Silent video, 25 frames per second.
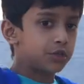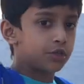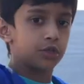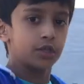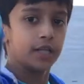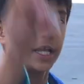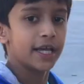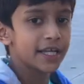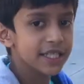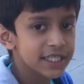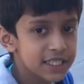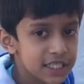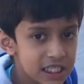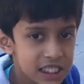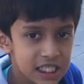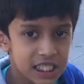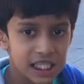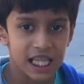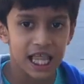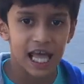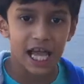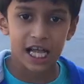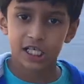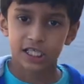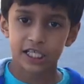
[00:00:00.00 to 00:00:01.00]
on their leg and
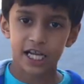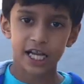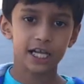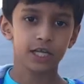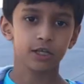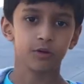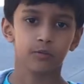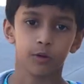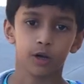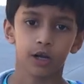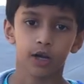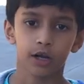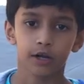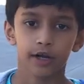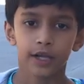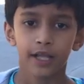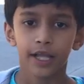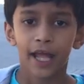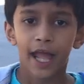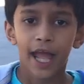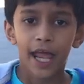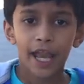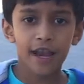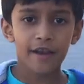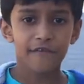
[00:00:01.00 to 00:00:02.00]
slash anywhere.
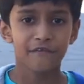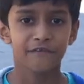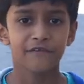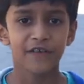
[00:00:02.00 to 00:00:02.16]
In